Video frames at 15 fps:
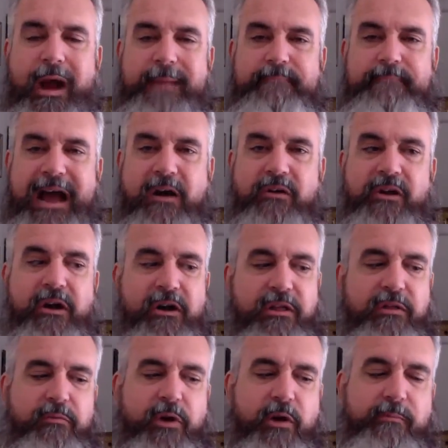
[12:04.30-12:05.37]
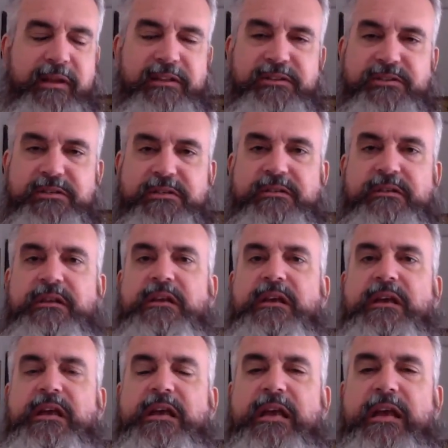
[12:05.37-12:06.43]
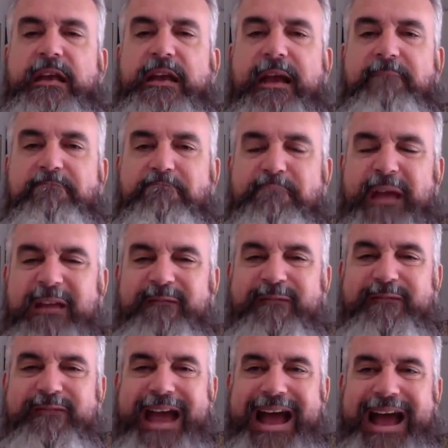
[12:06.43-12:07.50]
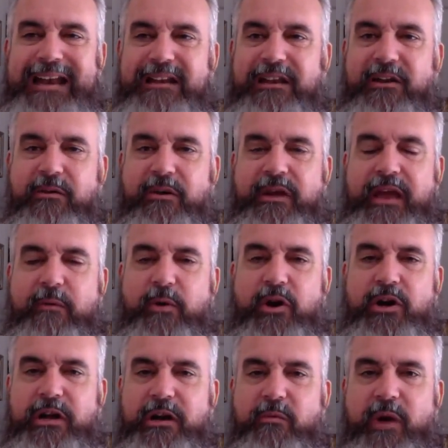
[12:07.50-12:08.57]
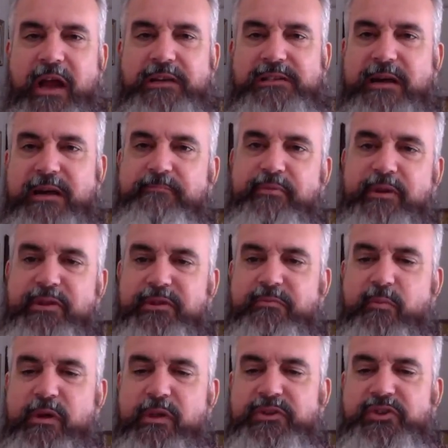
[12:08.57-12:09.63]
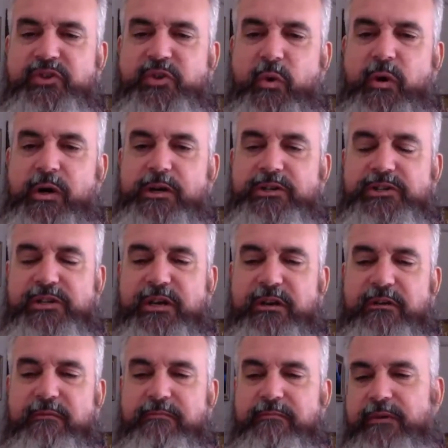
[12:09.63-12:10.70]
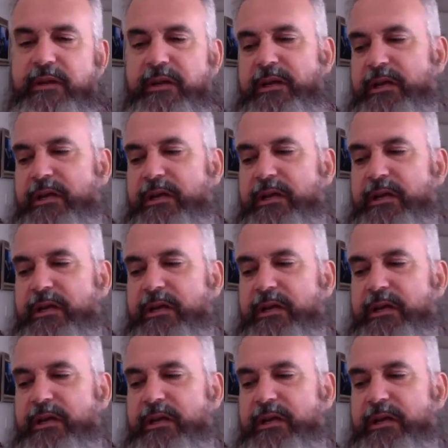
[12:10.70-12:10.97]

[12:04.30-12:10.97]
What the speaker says: wipe out all the Romans in a big fat, okay, we're all going to rise up with swords and